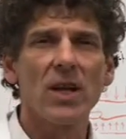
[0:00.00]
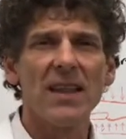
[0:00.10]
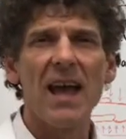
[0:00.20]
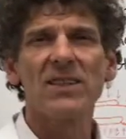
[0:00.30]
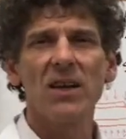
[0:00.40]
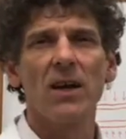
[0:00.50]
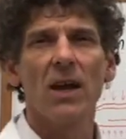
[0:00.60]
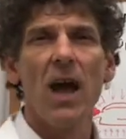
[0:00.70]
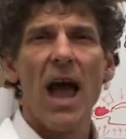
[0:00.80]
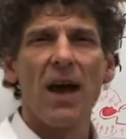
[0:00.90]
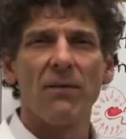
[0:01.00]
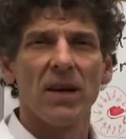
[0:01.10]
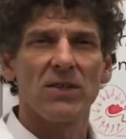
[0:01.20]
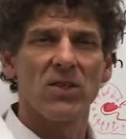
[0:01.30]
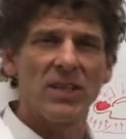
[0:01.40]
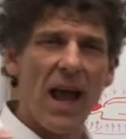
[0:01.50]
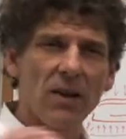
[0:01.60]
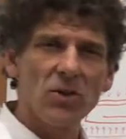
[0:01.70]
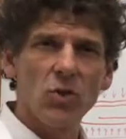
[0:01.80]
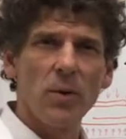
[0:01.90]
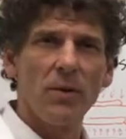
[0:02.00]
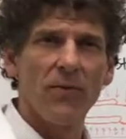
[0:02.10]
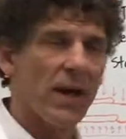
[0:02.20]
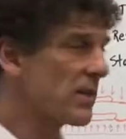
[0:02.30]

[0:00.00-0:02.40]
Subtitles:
And that's going to have a downstream effect.